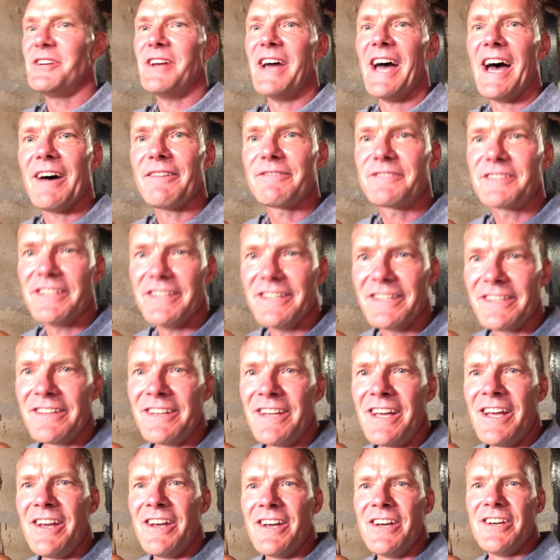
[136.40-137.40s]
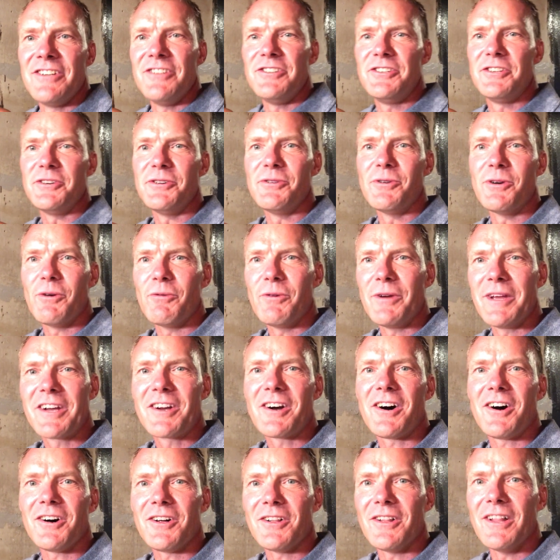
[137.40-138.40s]
you have to do what we
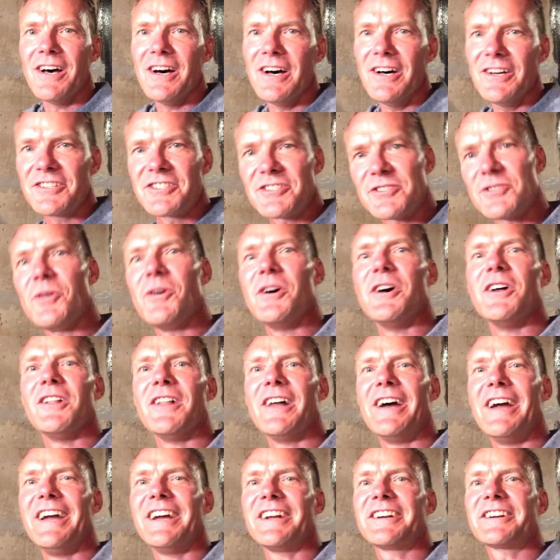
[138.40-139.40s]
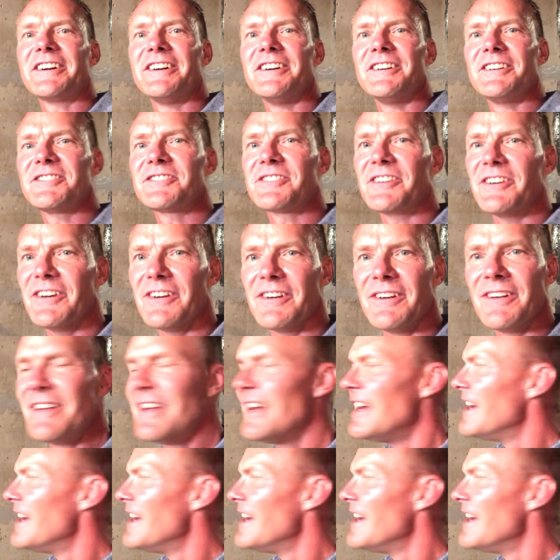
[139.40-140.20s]
call soil anchors or